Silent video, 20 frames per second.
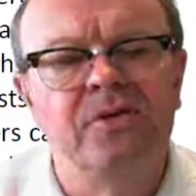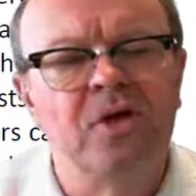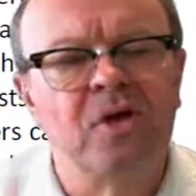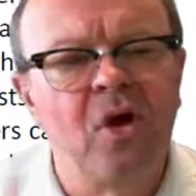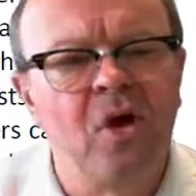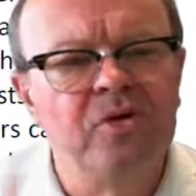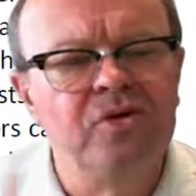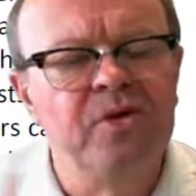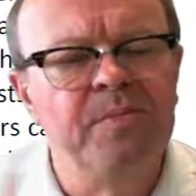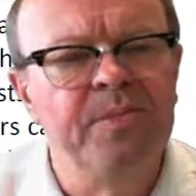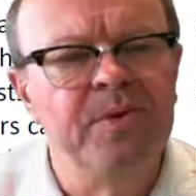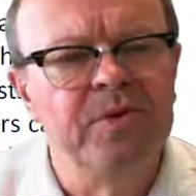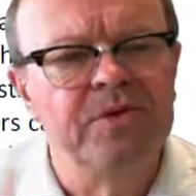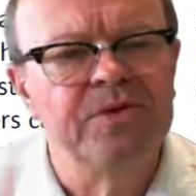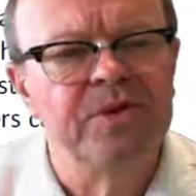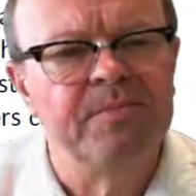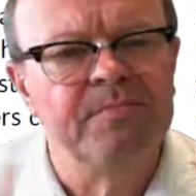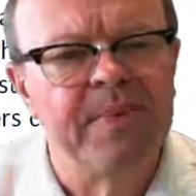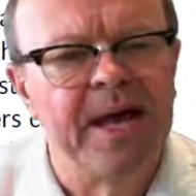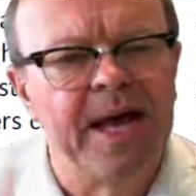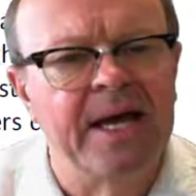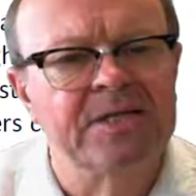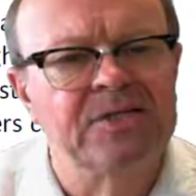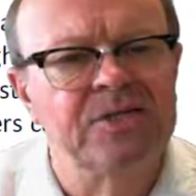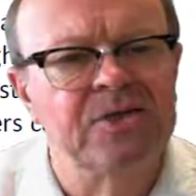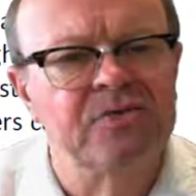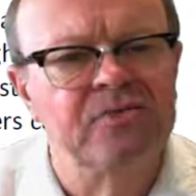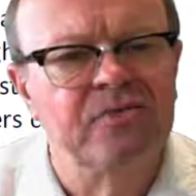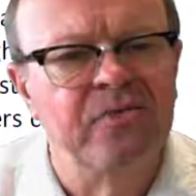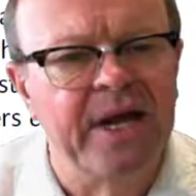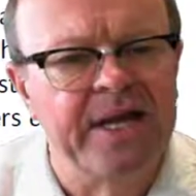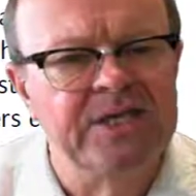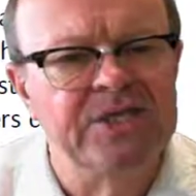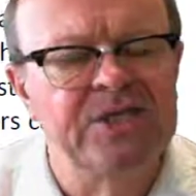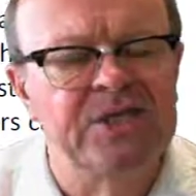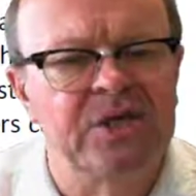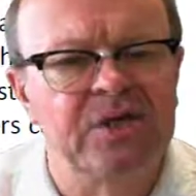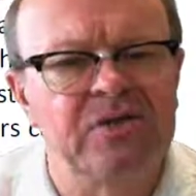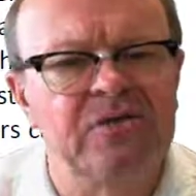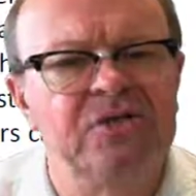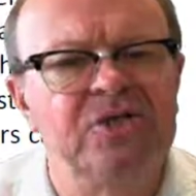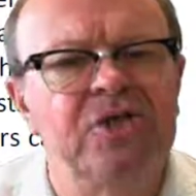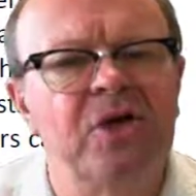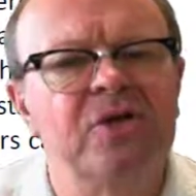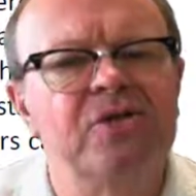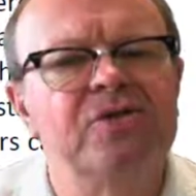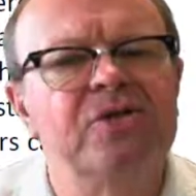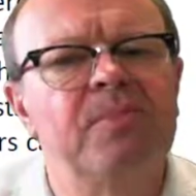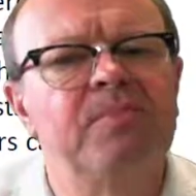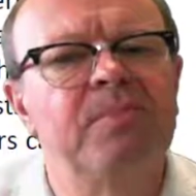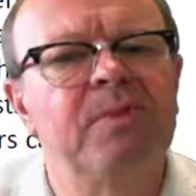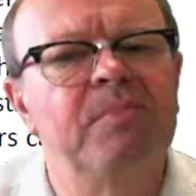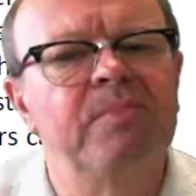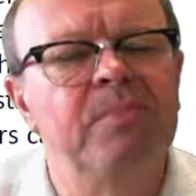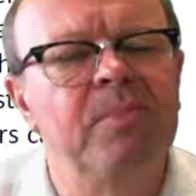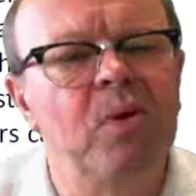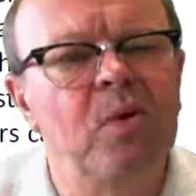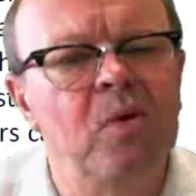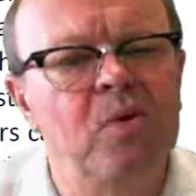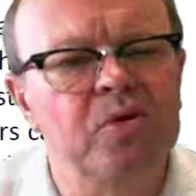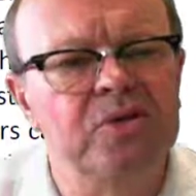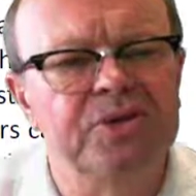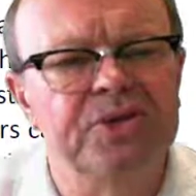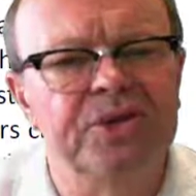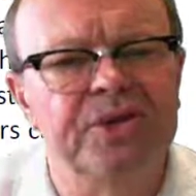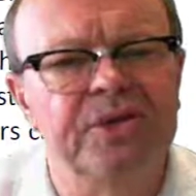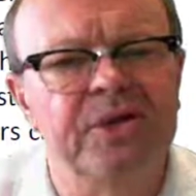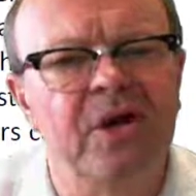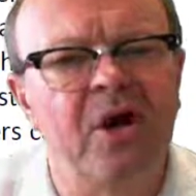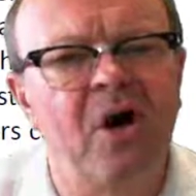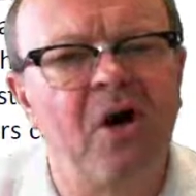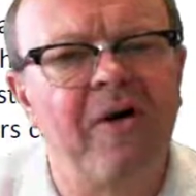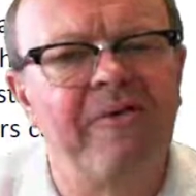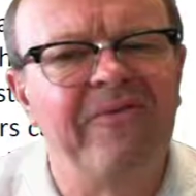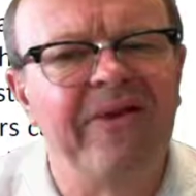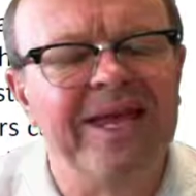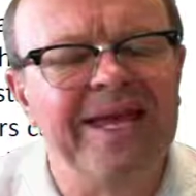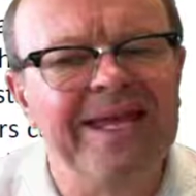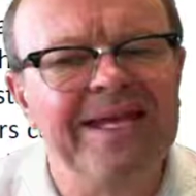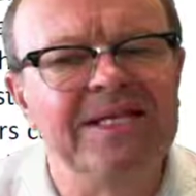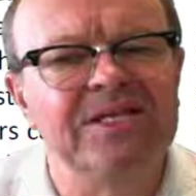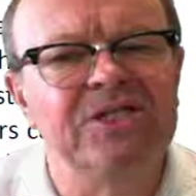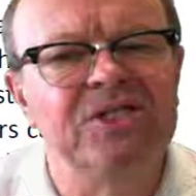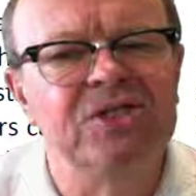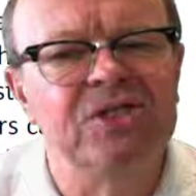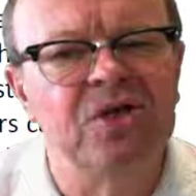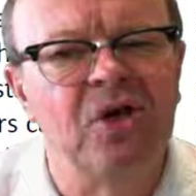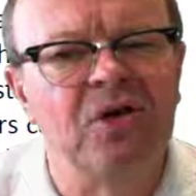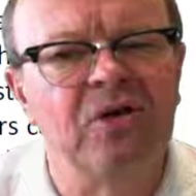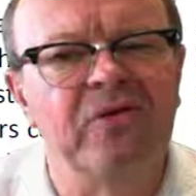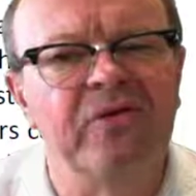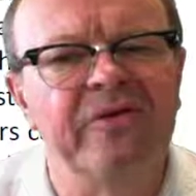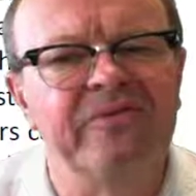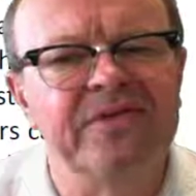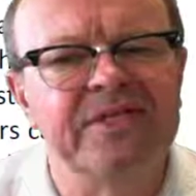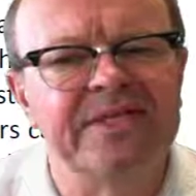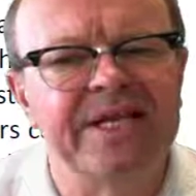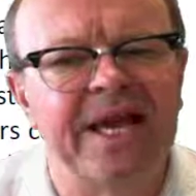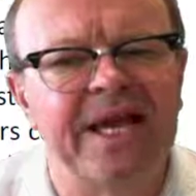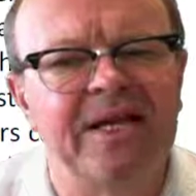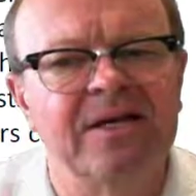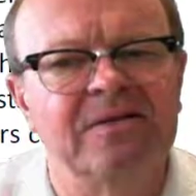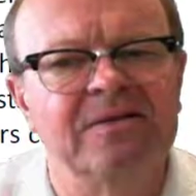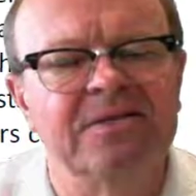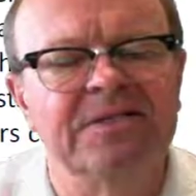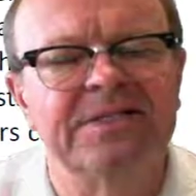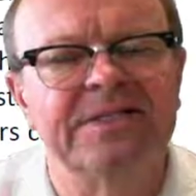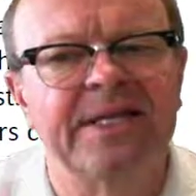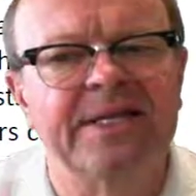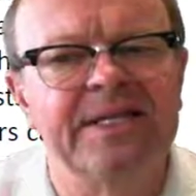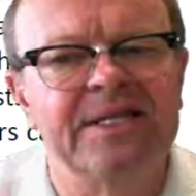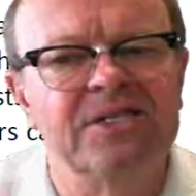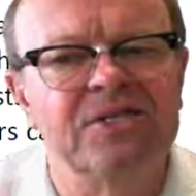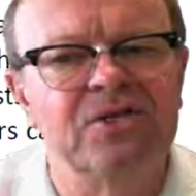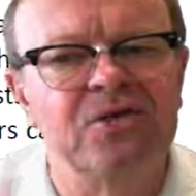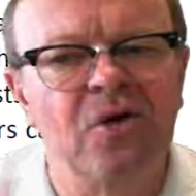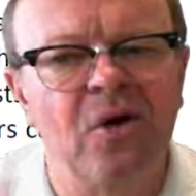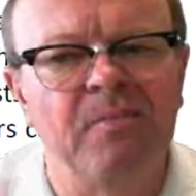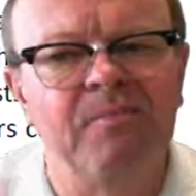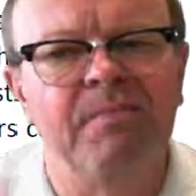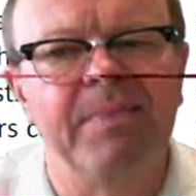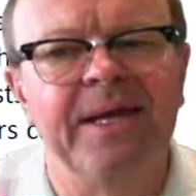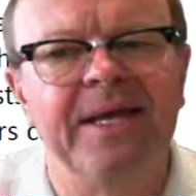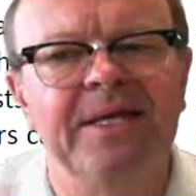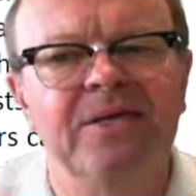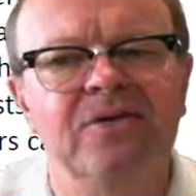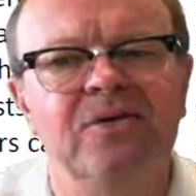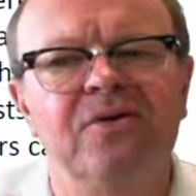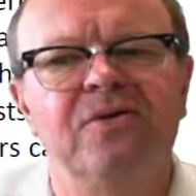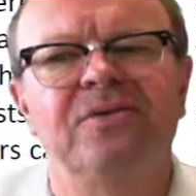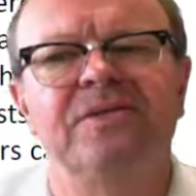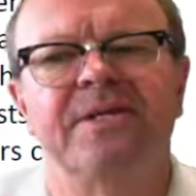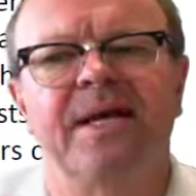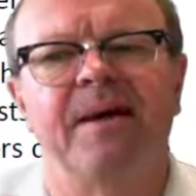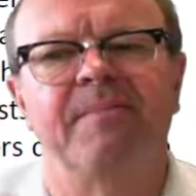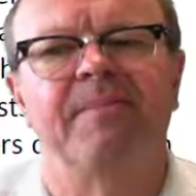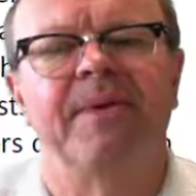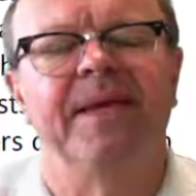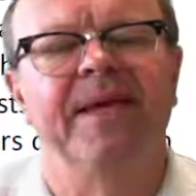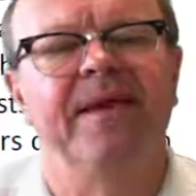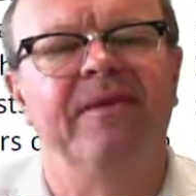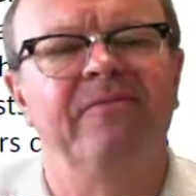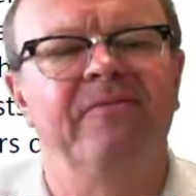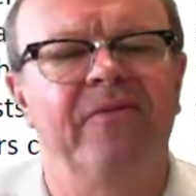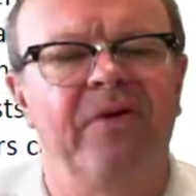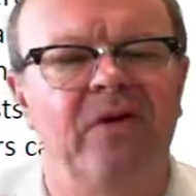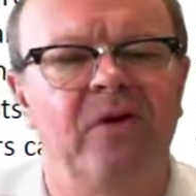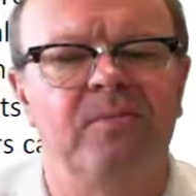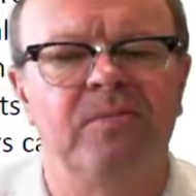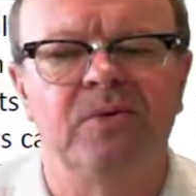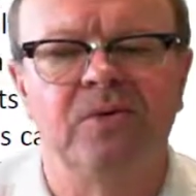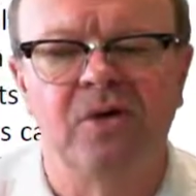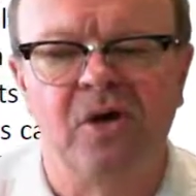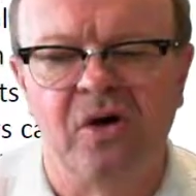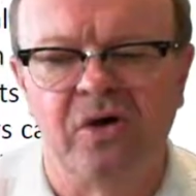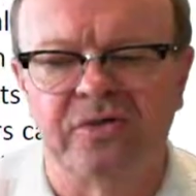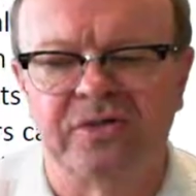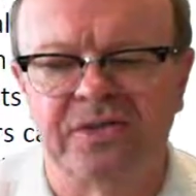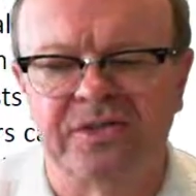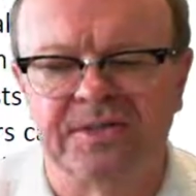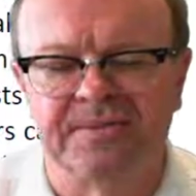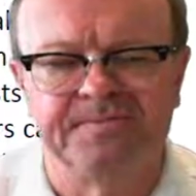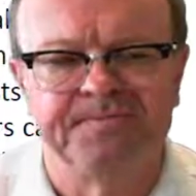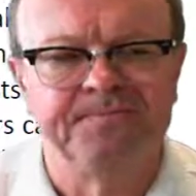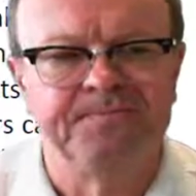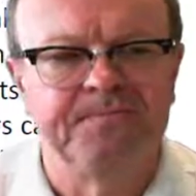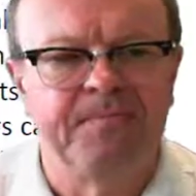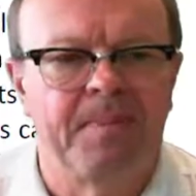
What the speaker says: The contribution margin ratio shows the proportion of each dollar of sales that is not being used up in variable costs.